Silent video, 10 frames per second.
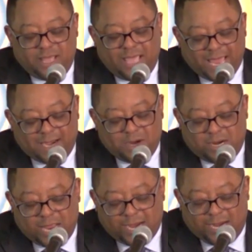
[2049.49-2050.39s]

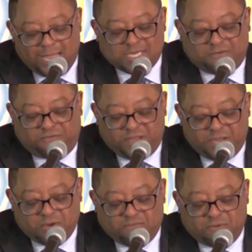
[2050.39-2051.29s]
and less
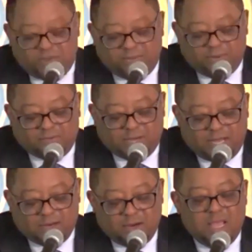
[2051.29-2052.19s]
fear for people of
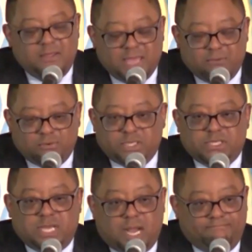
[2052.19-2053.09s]
color, they will just come